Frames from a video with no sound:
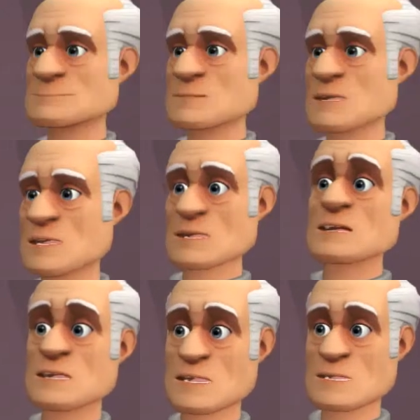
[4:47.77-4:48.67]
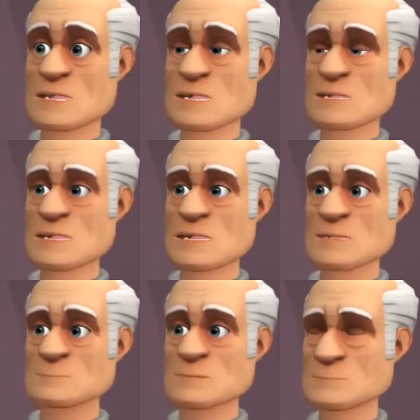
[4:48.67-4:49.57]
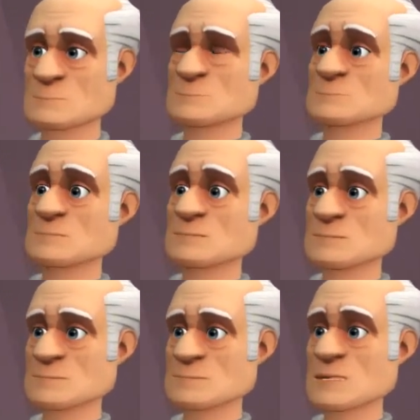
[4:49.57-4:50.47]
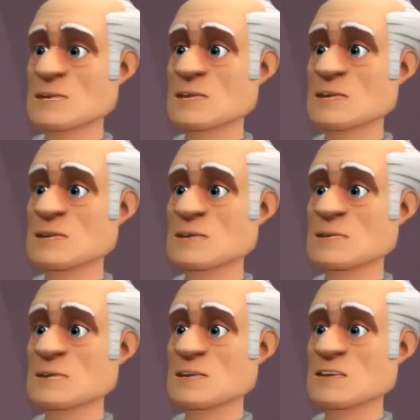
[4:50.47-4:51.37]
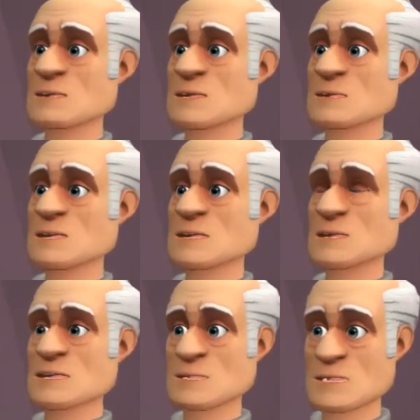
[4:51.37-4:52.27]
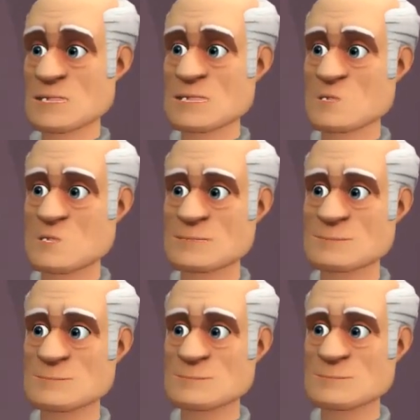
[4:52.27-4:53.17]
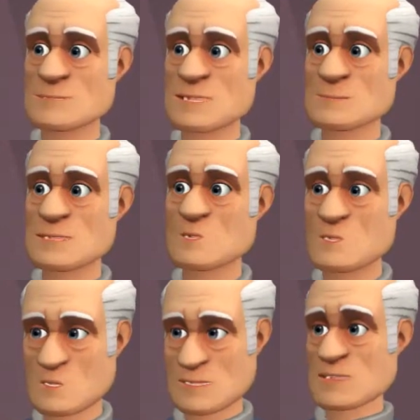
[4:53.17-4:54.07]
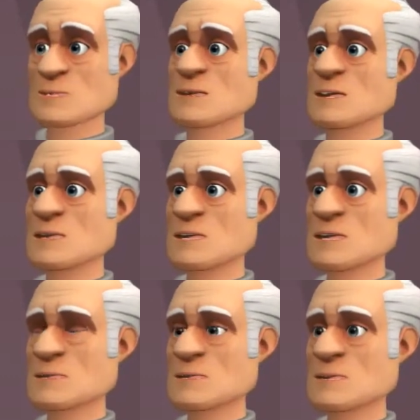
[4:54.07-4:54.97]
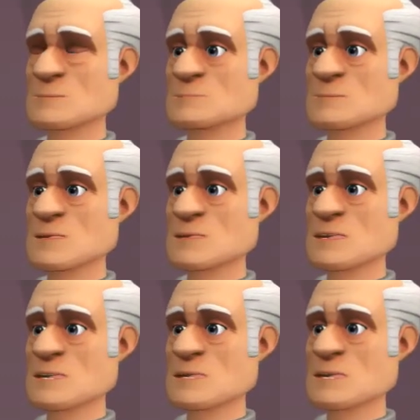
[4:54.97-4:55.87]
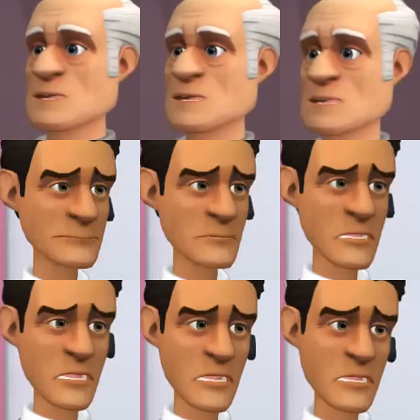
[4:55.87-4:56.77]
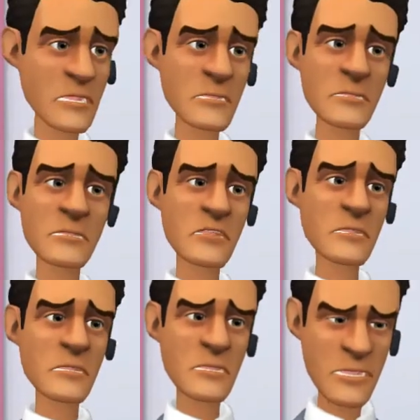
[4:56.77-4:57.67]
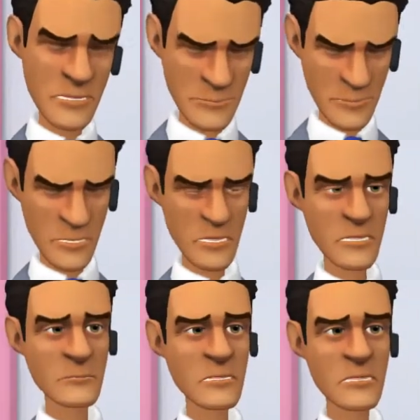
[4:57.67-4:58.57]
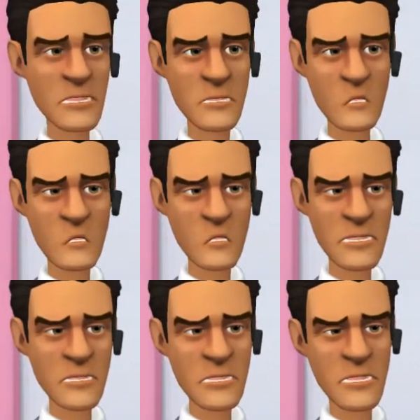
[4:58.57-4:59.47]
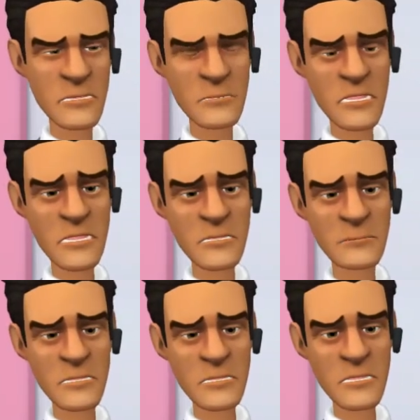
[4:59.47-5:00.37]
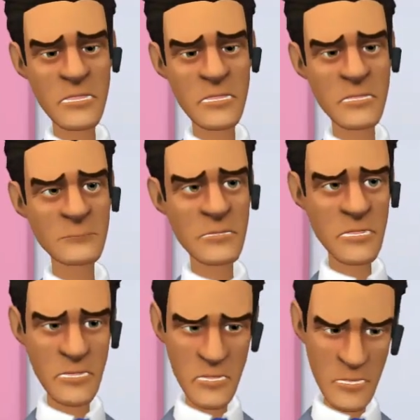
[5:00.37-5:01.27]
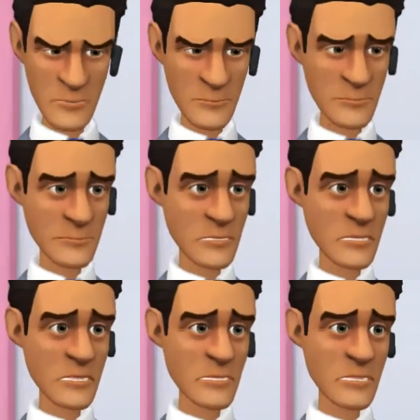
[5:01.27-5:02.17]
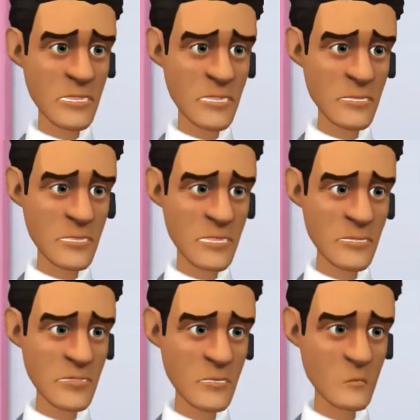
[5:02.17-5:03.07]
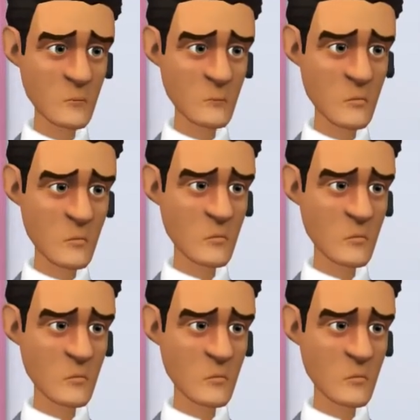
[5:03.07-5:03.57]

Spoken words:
Well, why didn't you ask me, boy? I can tell you everything that you need to know. I am the owner of this entire corporation anyway. Well, I just figured, with you being the owner, that you would be too busy to explain it. Seeing as you're in charge of so much,